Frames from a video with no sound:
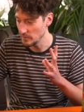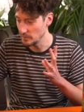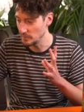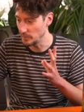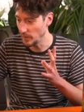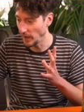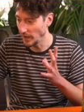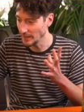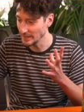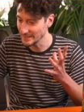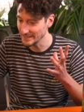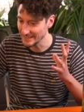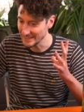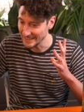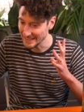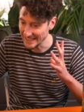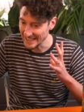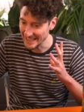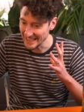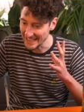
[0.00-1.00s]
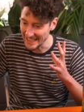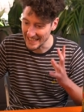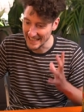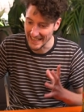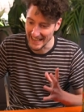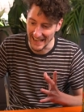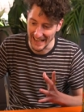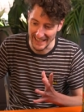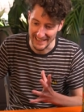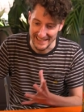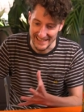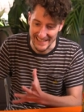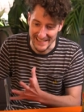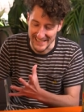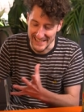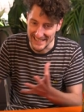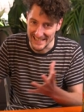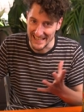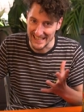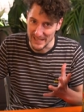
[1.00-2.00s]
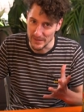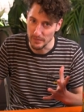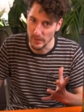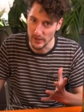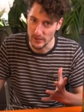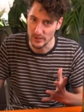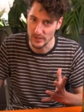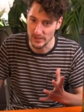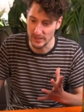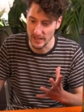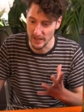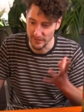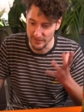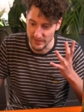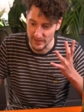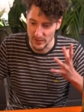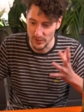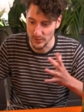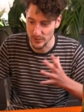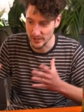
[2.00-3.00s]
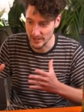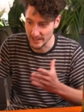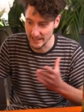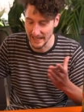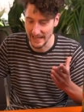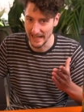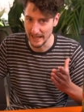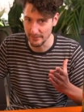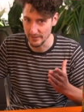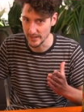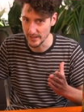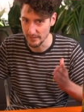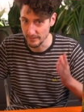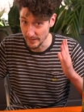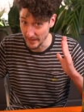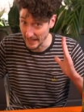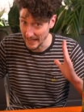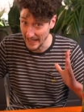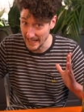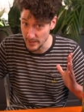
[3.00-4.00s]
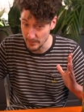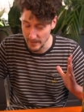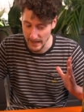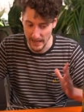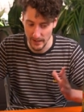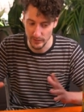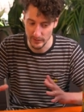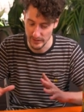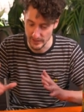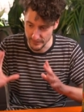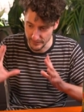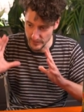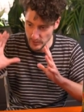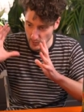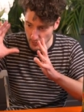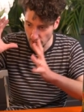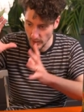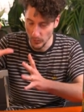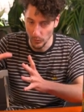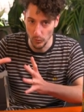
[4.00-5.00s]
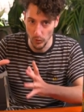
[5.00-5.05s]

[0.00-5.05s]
But yeah, there's a bunch of stuff that you're just going to have to forget about if you don't